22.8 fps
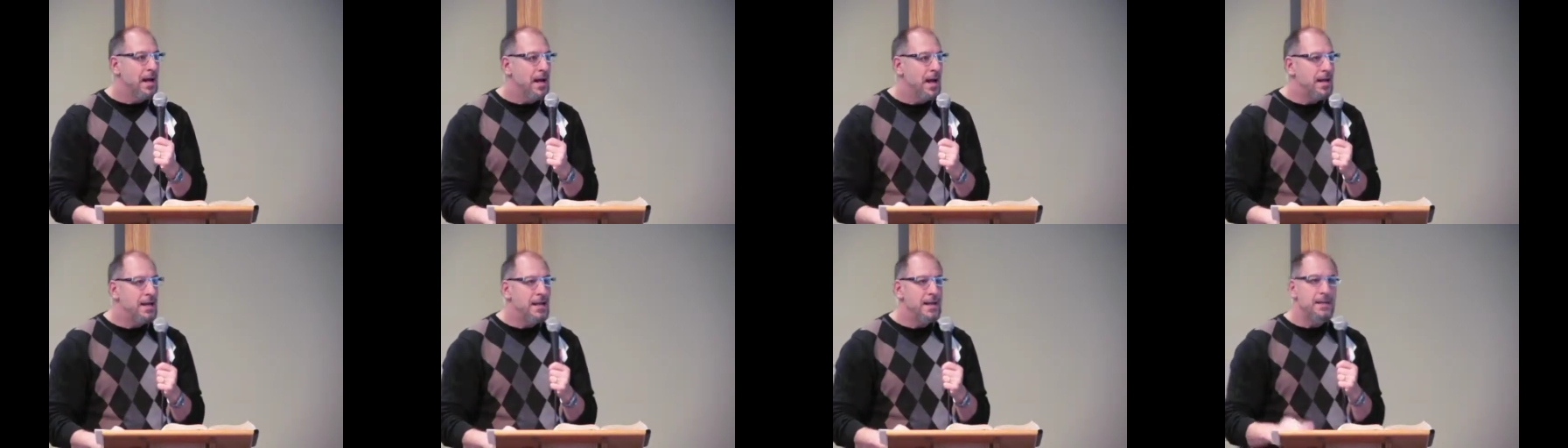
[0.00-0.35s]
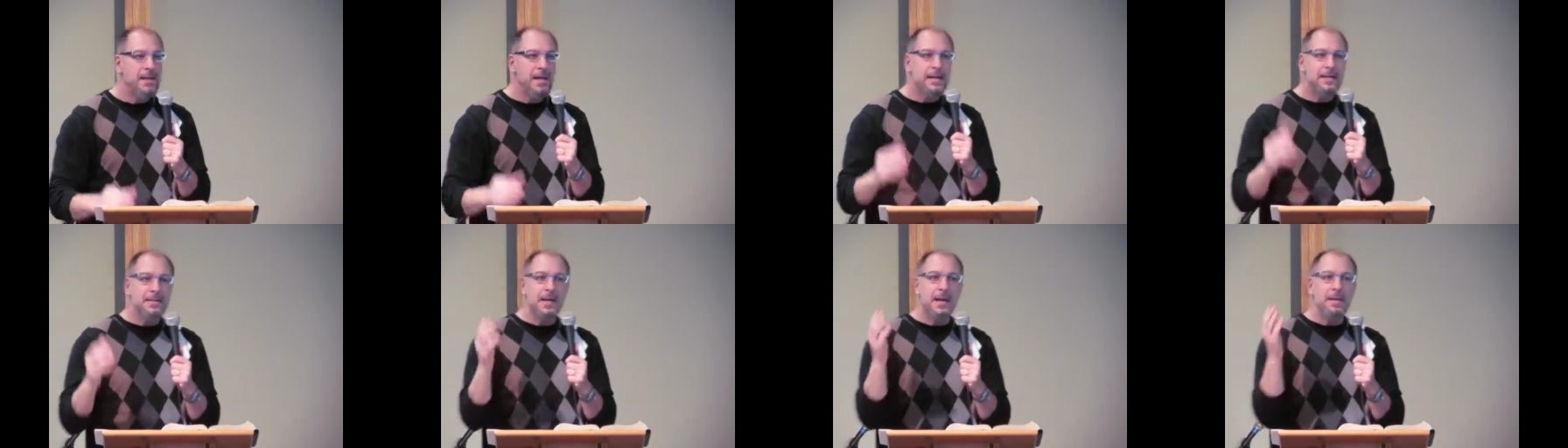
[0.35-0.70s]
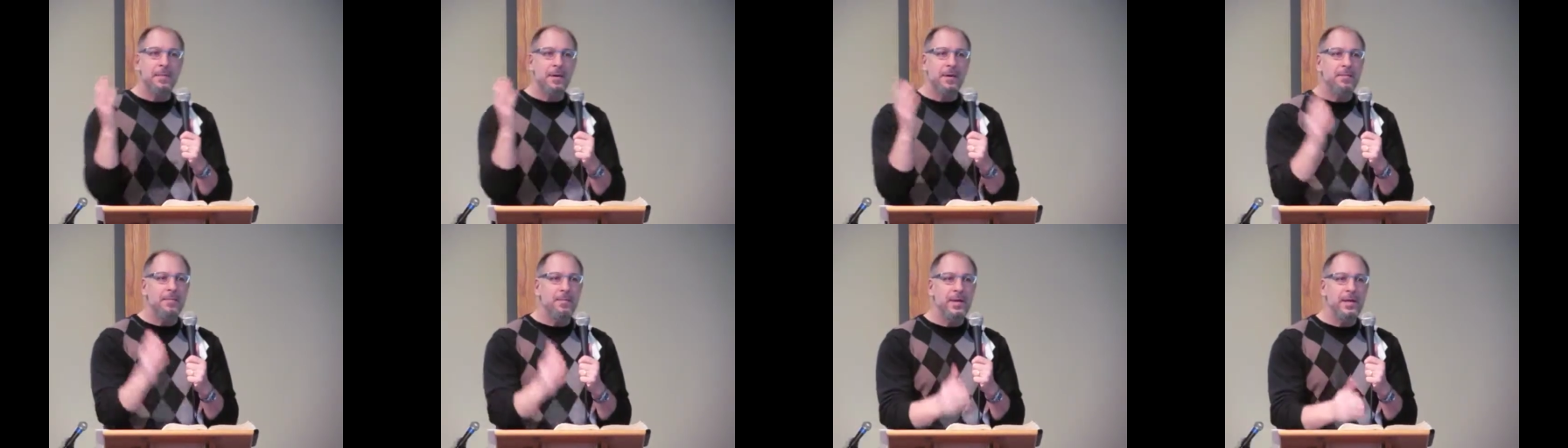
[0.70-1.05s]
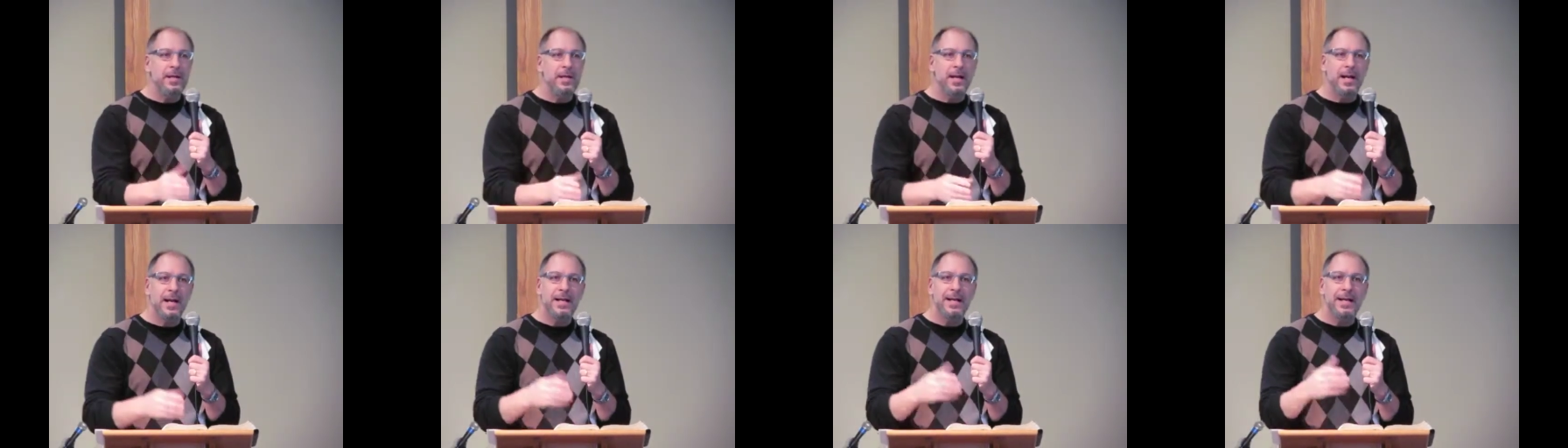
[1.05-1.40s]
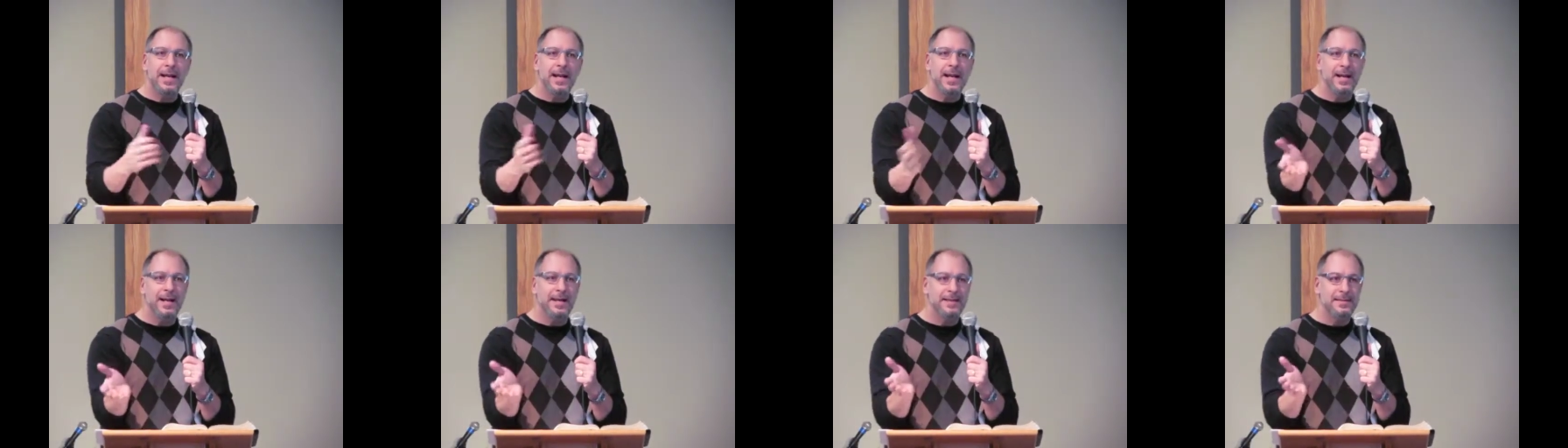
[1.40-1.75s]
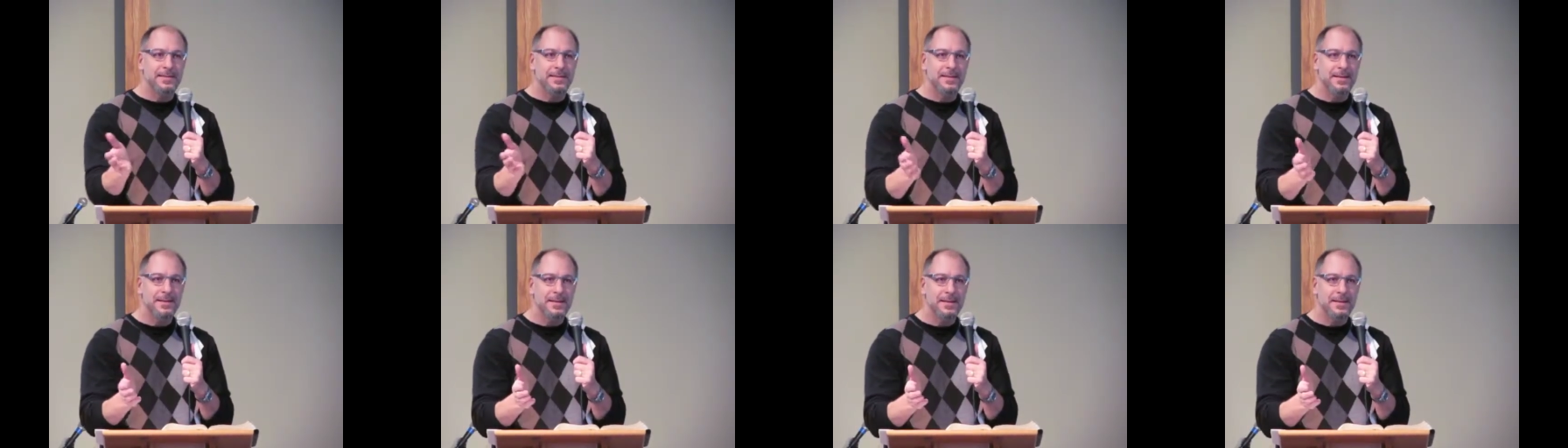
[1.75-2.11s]
And then next time I read it, I get
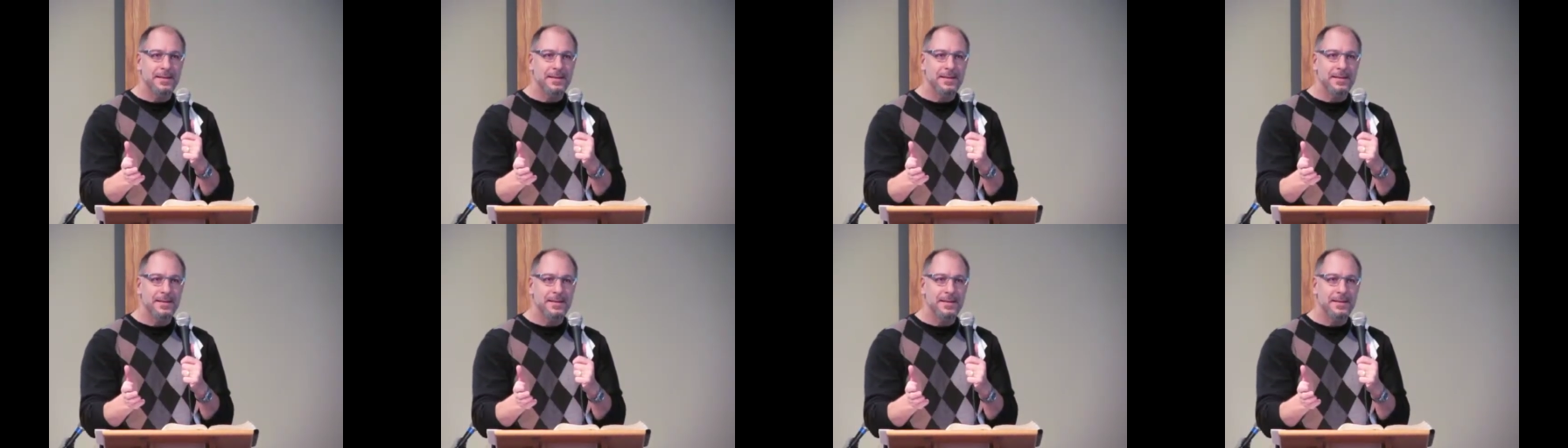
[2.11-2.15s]
it.